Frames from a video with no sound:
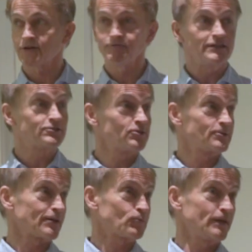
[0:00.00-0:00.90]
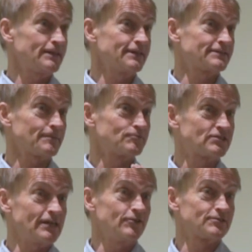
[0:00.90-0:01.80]
convince you that we did some
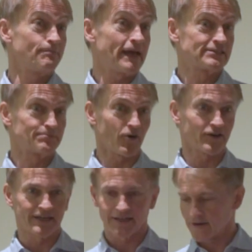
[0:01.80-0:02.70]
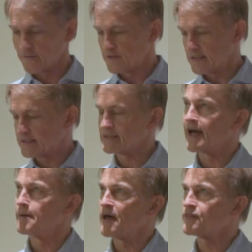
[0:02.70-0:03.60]
serious benchmarking of these
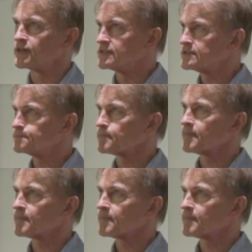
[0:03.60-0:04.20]
methods.